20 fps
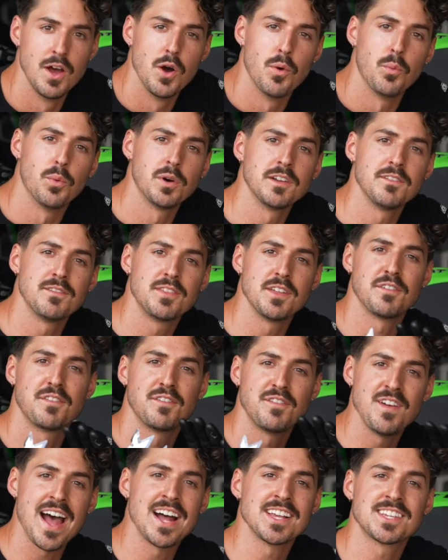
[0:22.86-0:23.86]
One of the
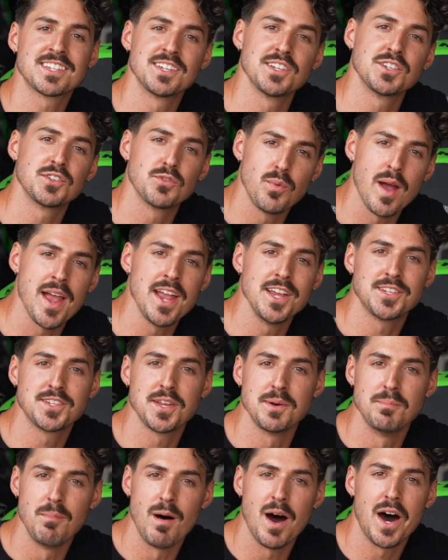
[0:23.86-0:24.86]
fastest ways
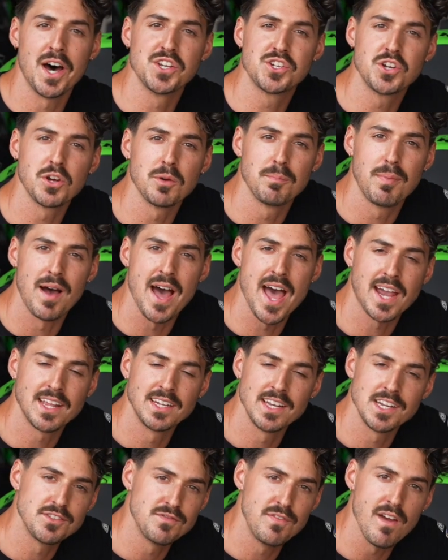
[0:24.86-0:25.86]
to mod your bike,
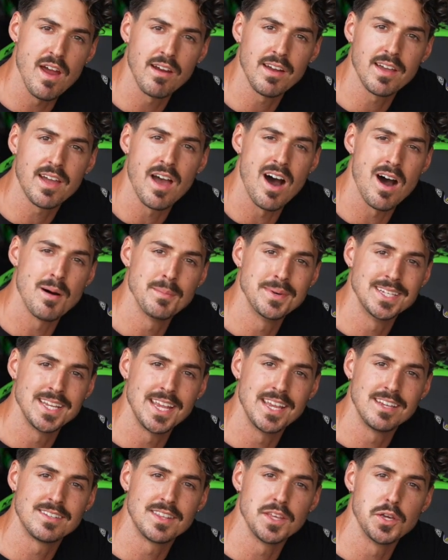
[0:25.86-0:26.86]
and it's very
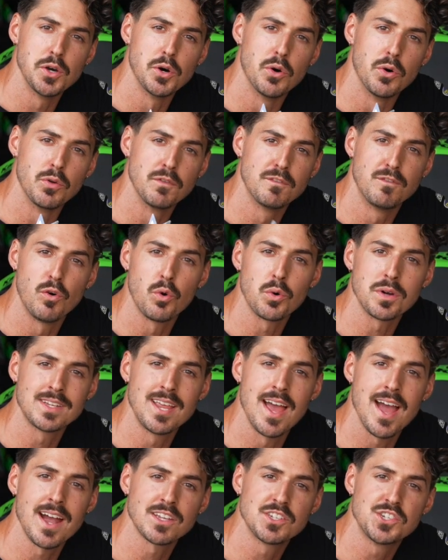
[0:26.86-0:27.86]
common, is the old
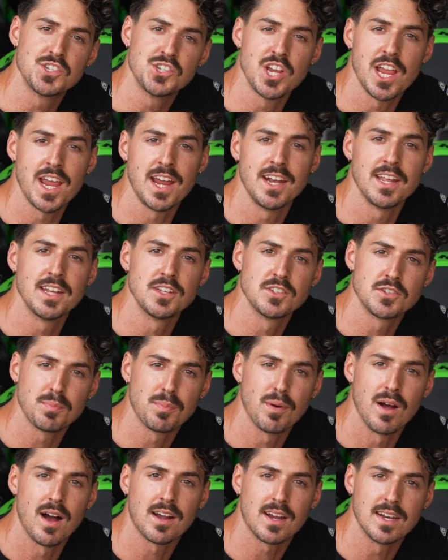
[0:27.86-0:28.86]
Vortex chain and
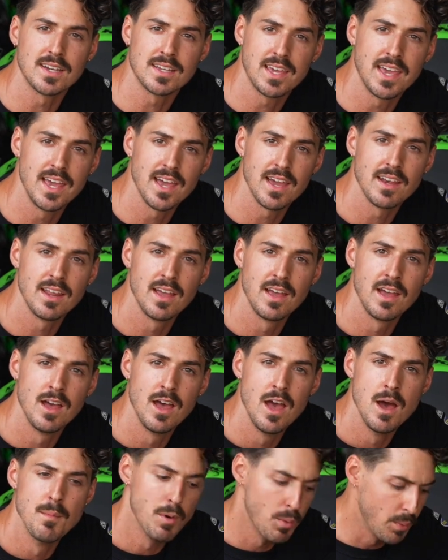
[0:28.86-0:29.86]
sprocket kit.
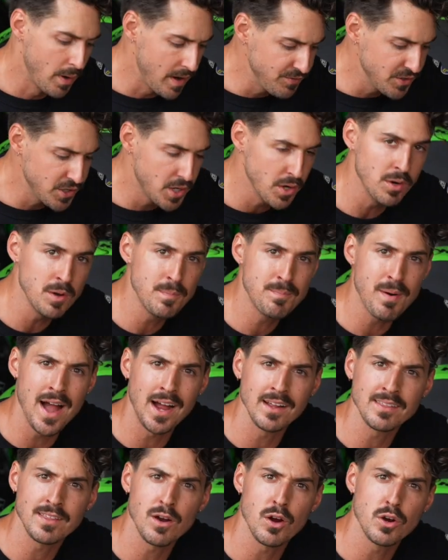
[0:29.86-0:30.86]
But whenever you go to
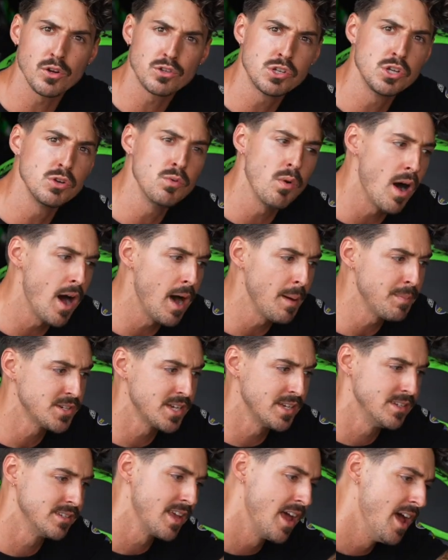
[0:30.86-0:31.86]
buy it, there are two
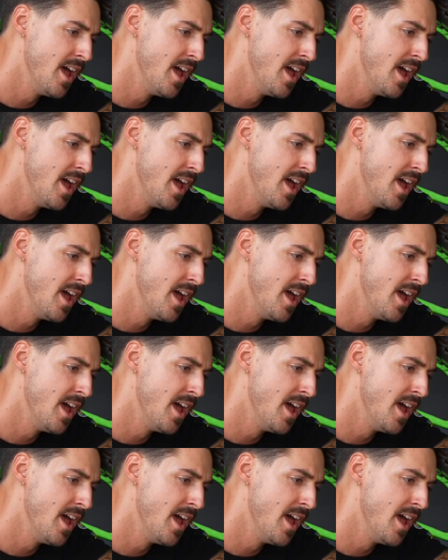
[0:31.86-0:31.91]
options.